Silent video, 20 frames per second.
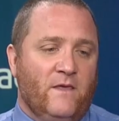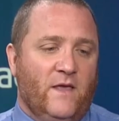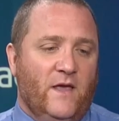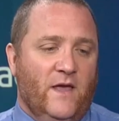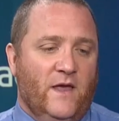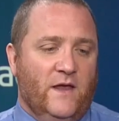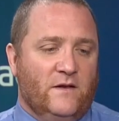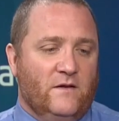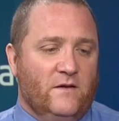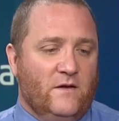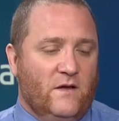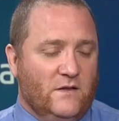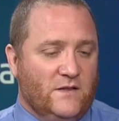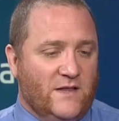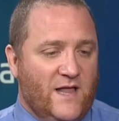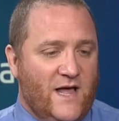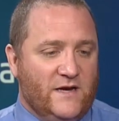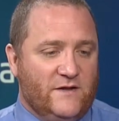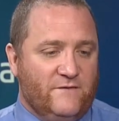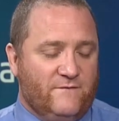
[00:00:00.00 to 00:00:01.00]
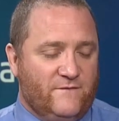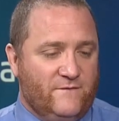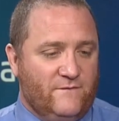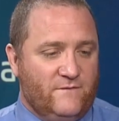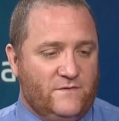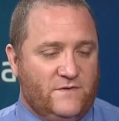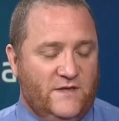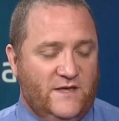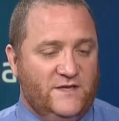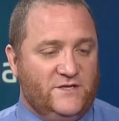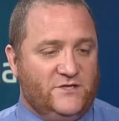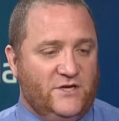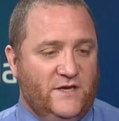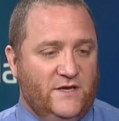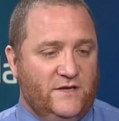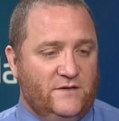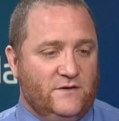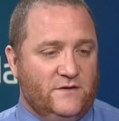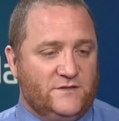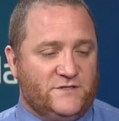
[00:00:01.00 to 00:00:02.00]
And a lot of
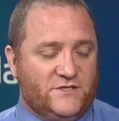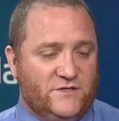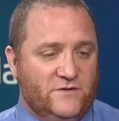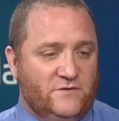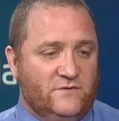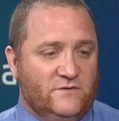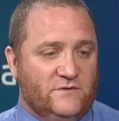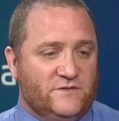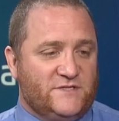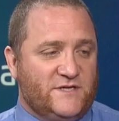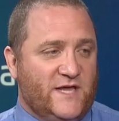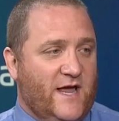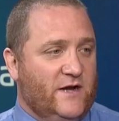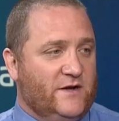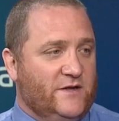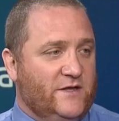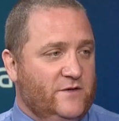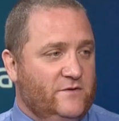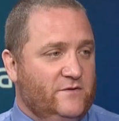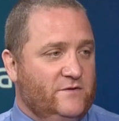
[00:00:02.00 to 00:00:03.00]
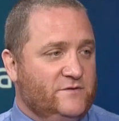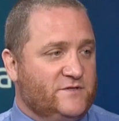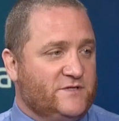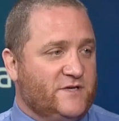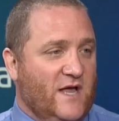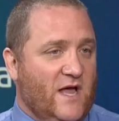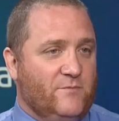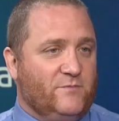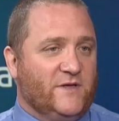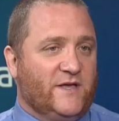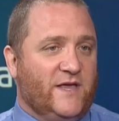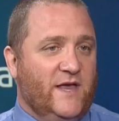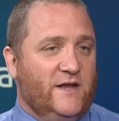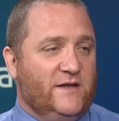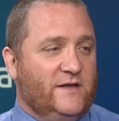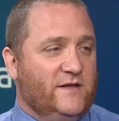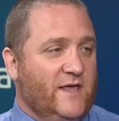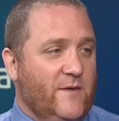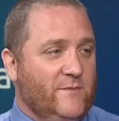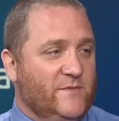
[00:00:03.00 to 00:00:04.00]
teaching students how to use
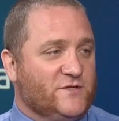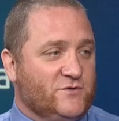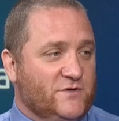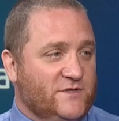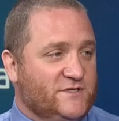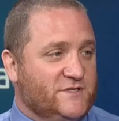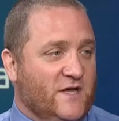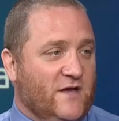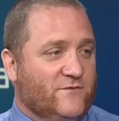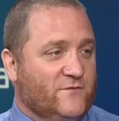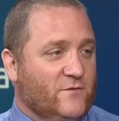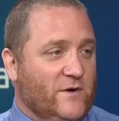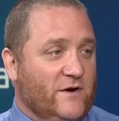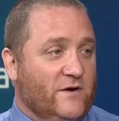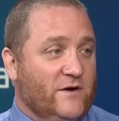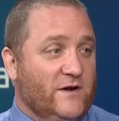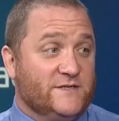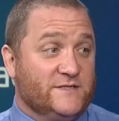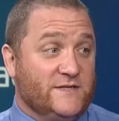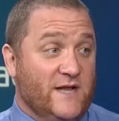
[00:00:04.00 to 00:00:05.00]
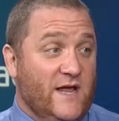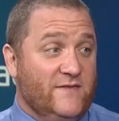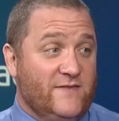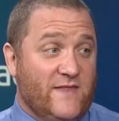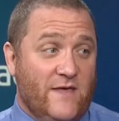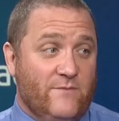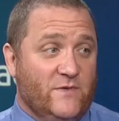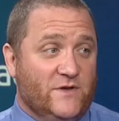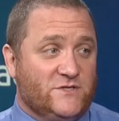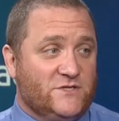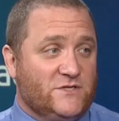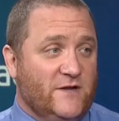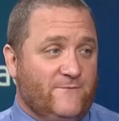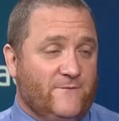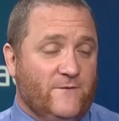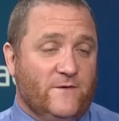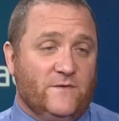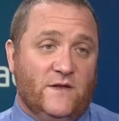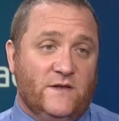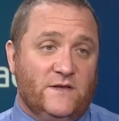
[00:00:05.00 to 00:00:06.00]
complicated chemistry software is not that much
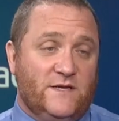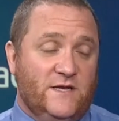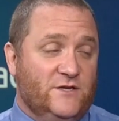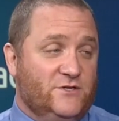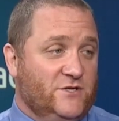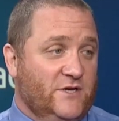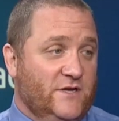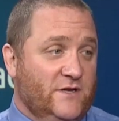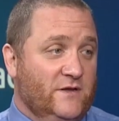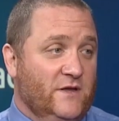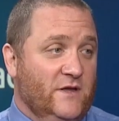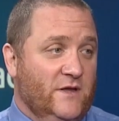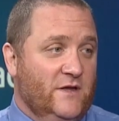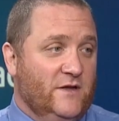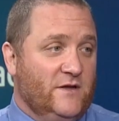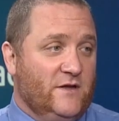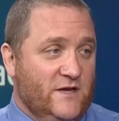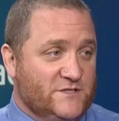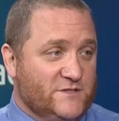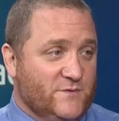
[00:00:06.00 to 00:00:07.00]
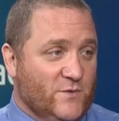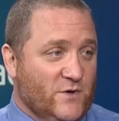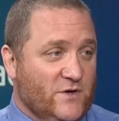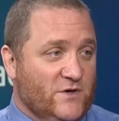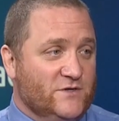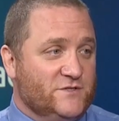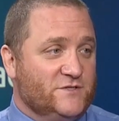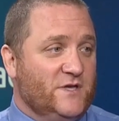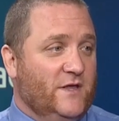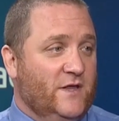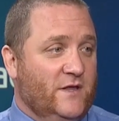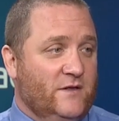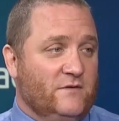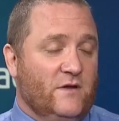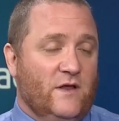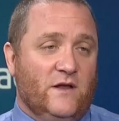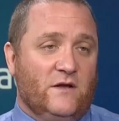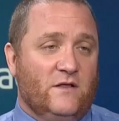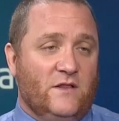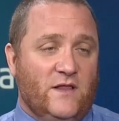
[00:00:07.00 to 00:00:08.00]
different than teaching customers
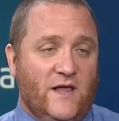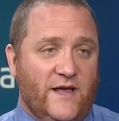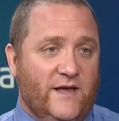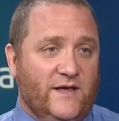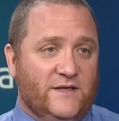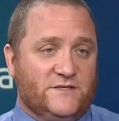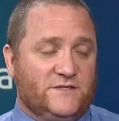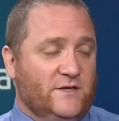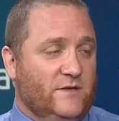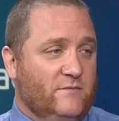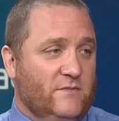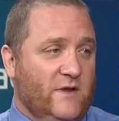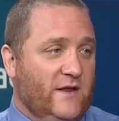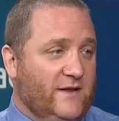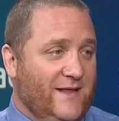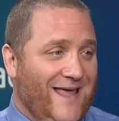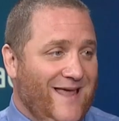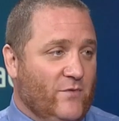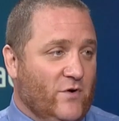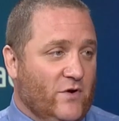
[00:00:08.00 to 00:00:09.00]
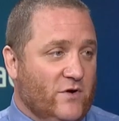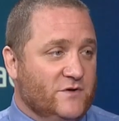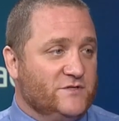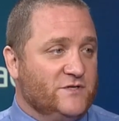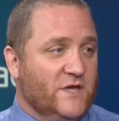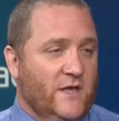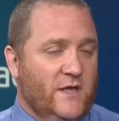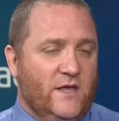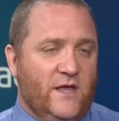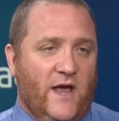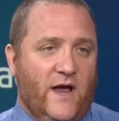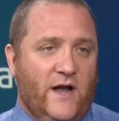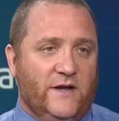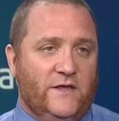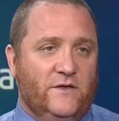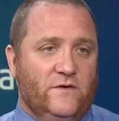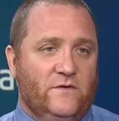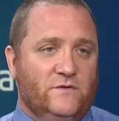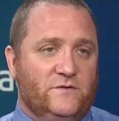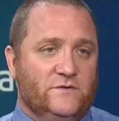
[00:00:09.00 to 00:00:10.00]
and clients and gamers how to
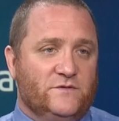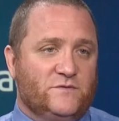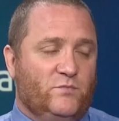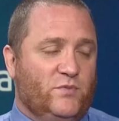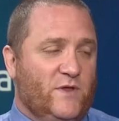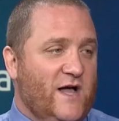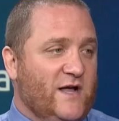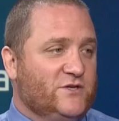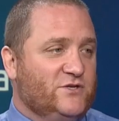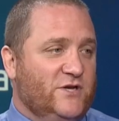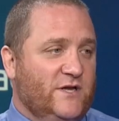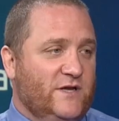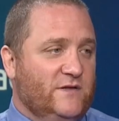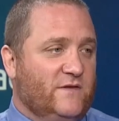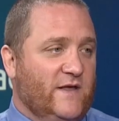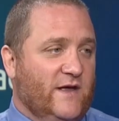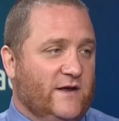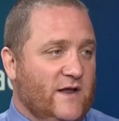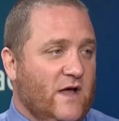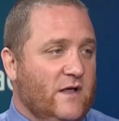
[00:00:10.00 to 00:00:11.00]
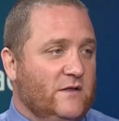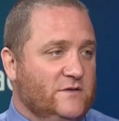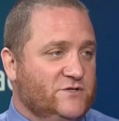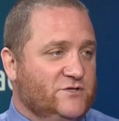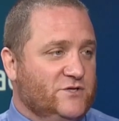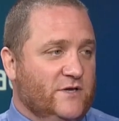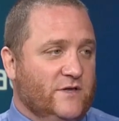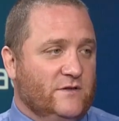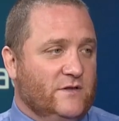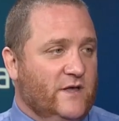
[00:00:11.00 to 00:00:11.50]
use blockchain technology.